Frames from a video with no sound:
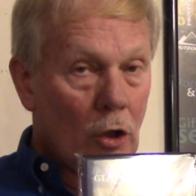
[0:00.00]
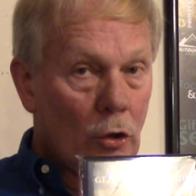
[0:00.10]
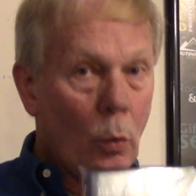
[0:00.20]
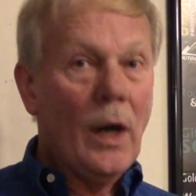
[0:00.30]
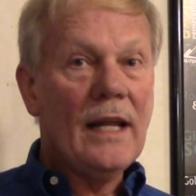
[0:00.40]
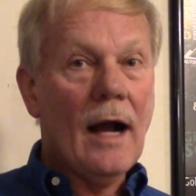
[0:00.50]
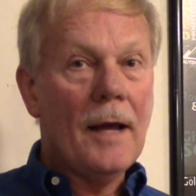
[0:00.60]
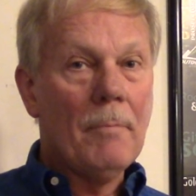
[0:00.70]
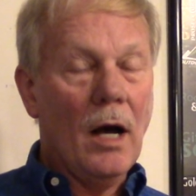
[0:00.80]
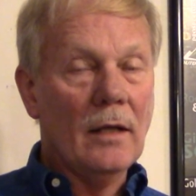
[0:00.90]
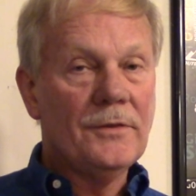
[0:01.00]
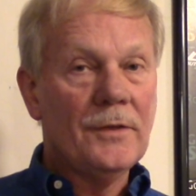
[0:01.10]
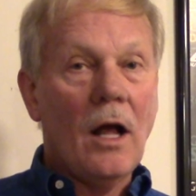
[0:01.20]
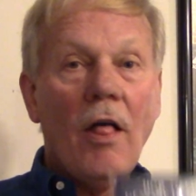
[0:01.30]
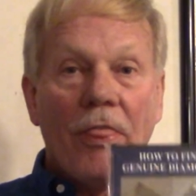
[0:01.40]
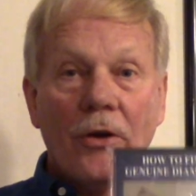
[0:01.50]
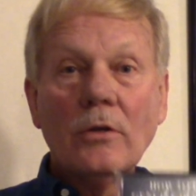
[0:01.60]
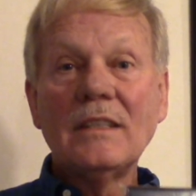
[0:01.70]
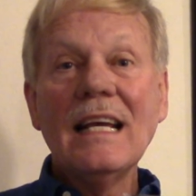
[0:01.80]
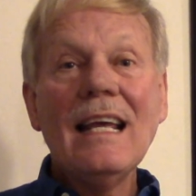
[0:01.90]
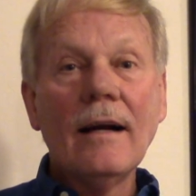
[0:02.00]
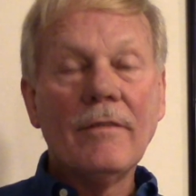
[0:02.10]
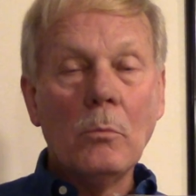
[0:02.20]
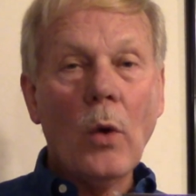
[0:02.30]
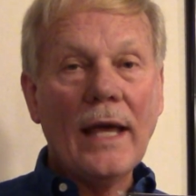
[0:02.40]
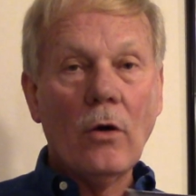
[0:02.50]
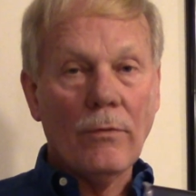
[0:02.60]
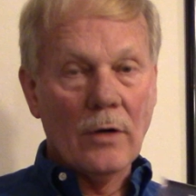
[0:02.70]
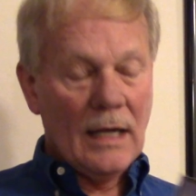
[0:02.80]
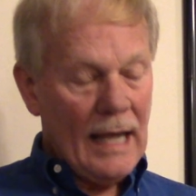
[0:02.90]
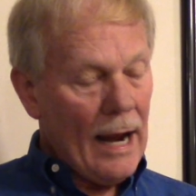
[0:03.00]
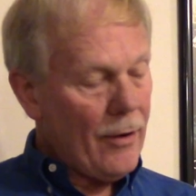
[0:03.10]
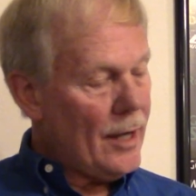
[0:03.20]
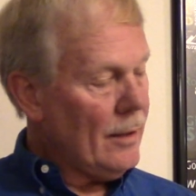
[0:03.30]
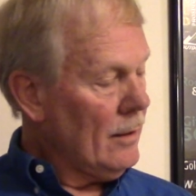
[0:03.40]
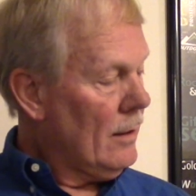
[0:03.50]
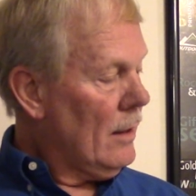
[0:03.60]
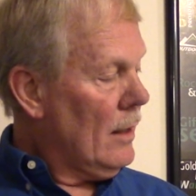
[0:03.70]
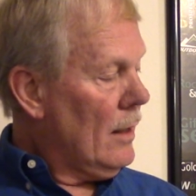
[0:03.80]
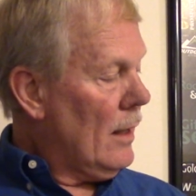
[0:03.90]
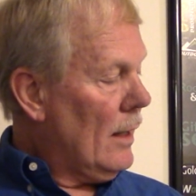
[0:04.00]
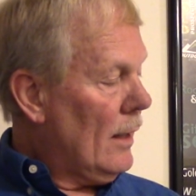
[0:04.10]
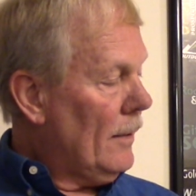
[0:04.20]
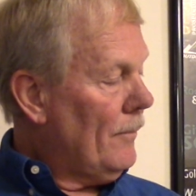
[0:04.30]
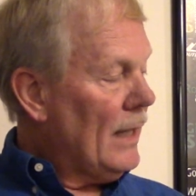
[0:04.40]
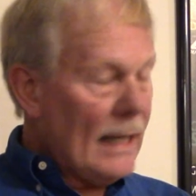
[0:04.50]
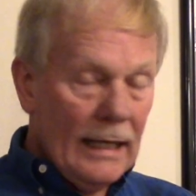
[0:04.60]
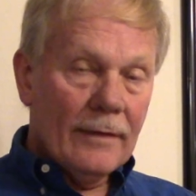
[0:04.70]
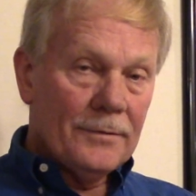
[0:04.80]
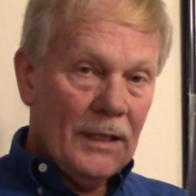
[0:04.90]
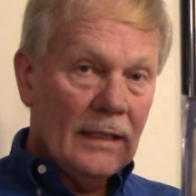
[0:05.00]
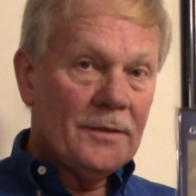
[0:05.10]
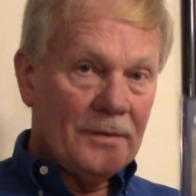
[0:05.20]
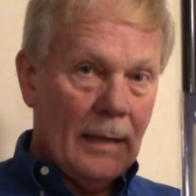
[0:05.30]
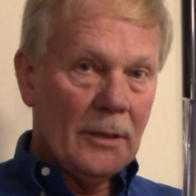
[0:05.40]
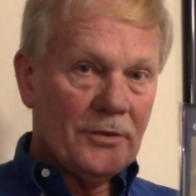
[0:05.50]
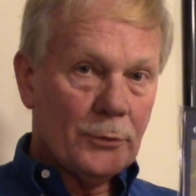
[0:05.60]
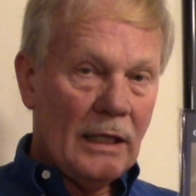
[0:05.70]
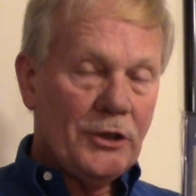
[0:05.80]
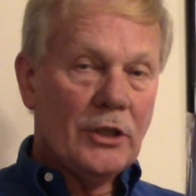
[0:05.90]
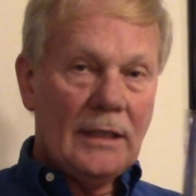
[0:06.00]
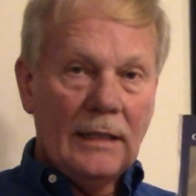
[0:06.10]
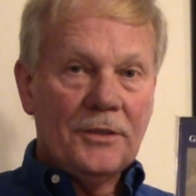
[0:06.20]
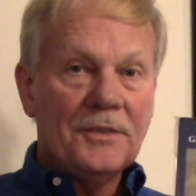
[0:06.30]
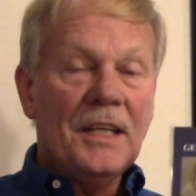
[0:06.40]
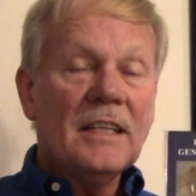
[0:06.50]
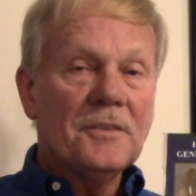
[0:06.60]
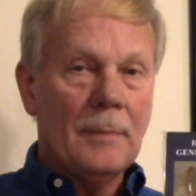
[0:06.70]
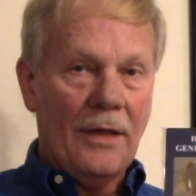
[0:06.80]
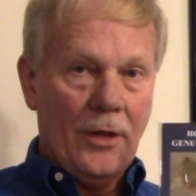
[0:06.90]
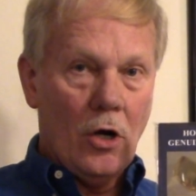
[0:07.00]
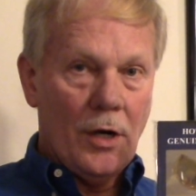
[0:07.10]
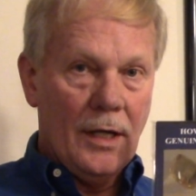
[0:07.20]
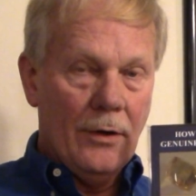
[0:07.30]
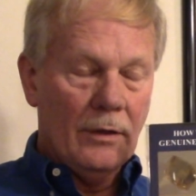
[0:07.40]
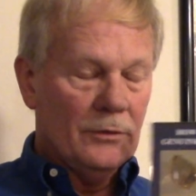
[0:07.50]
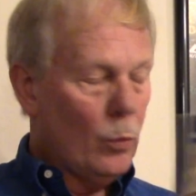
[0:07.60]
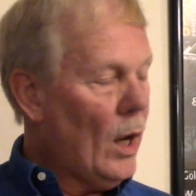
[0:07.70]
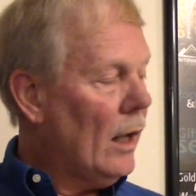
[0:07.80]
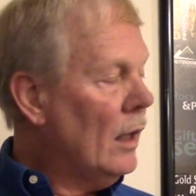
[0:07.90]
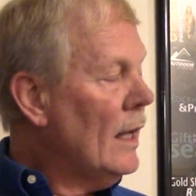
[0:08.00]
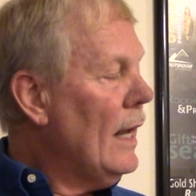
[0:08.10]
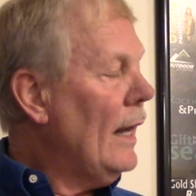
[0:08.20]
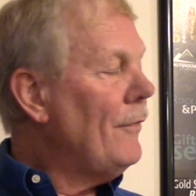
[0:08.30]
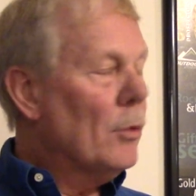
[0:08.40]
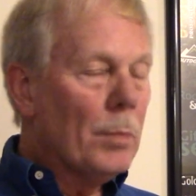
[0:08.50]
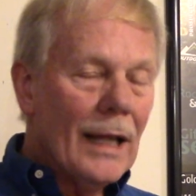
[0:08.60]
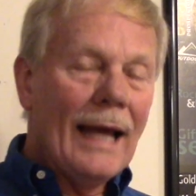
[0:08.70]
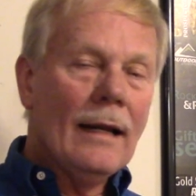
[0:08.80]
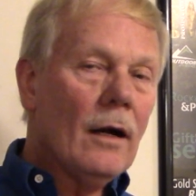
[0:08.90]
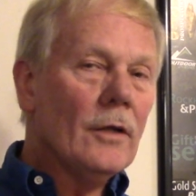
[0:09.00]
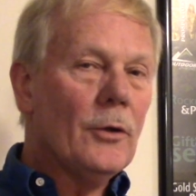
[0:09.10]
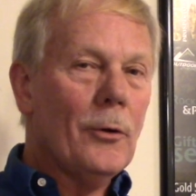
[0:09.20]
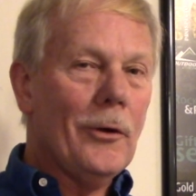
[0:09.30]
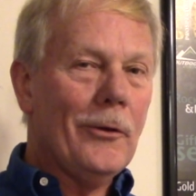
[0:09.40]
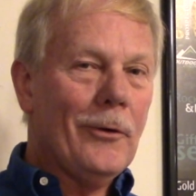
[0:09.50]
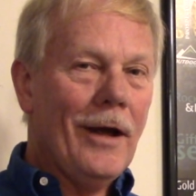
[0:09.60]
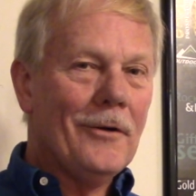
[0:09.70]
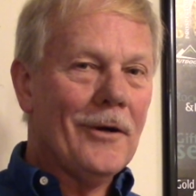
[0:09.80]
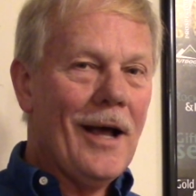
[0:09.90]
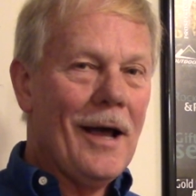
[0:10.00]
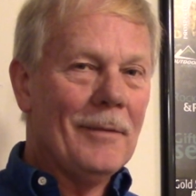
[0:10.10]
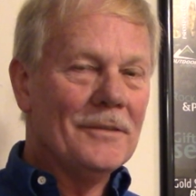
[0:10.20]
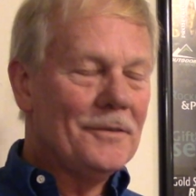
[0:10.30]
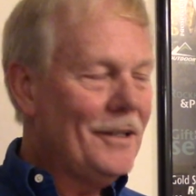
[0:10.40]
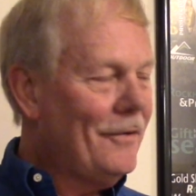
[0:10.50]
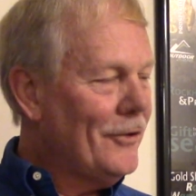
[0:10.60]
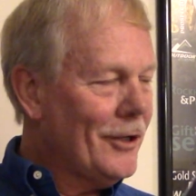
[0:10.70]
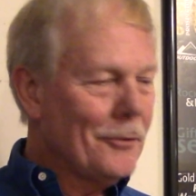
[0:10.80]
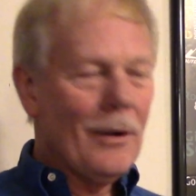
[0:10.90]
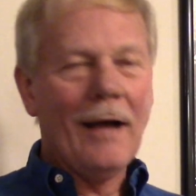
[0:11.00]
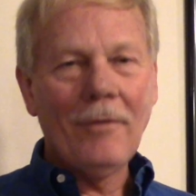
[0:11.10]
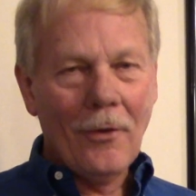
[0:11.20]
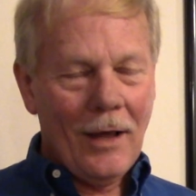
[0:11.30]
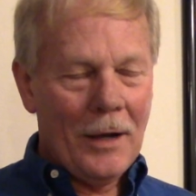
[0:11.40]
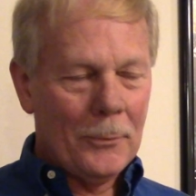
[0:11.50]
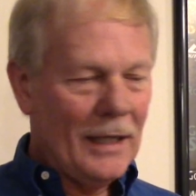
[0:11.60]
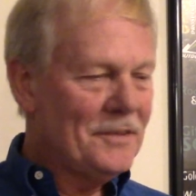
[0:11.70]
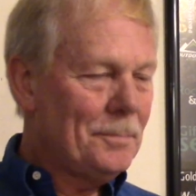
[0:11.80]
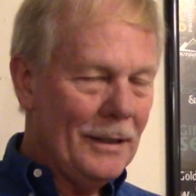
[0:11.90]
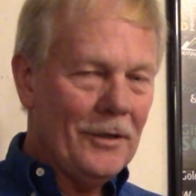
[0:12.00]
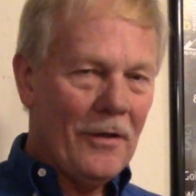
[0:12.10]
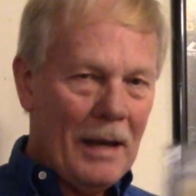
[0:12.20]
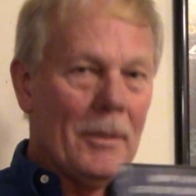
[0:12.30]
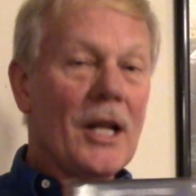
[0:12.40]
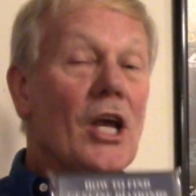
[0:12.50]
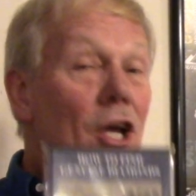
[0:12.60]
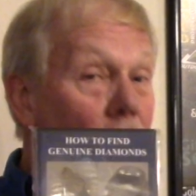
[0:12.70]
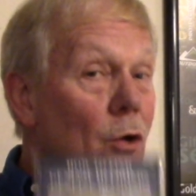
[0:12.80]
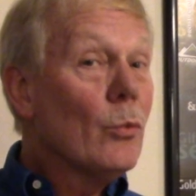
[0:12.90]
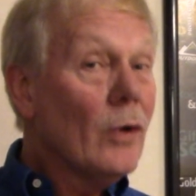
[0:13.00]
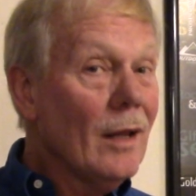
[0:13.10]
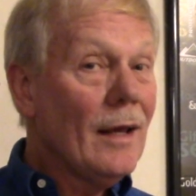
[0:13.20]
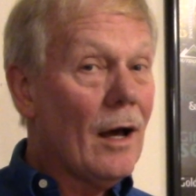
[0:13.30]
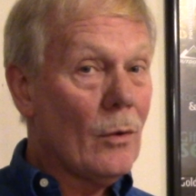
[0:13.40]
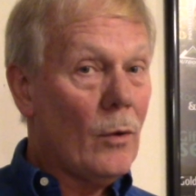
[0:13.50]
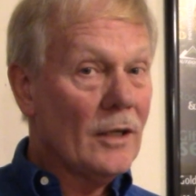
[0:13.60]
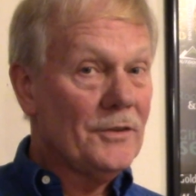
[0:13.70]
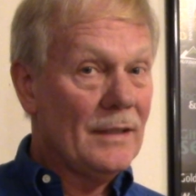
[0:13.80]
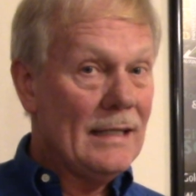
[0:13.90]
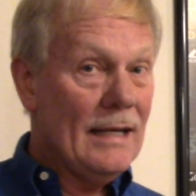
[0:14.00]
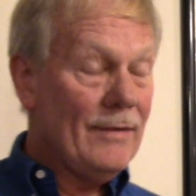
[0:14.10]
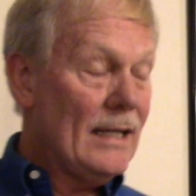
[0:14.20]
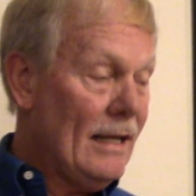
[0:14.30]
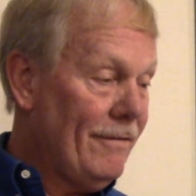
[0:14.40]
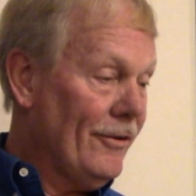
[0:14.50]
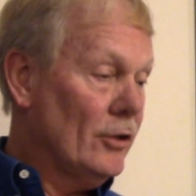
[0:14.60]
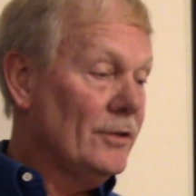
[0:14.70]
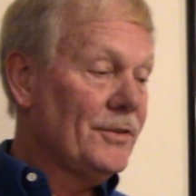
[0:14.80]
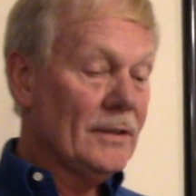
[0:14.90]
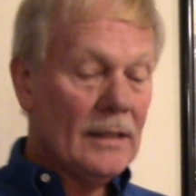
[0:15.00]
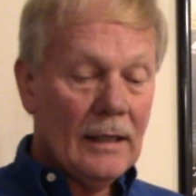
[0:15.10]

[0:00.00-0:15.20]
29 months, 13 of them weighed over a carat. He gives his demonstration, teaches his method on here as well. And if you're planning on going to the Crater of Diamonds, if you can drive all that way, spend all that money, you really ought to watch the DVD first